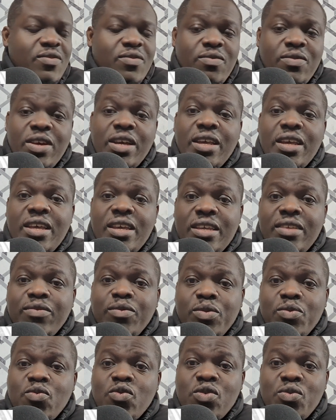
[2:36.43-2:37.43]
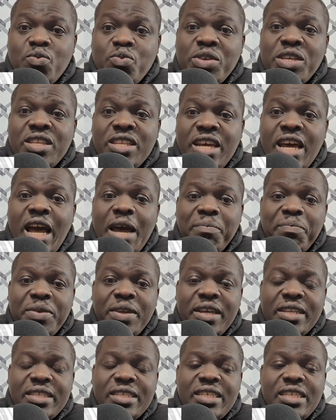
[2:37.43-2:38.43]
would be the
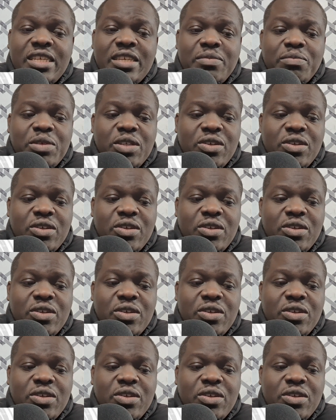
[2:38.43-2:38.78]
happier team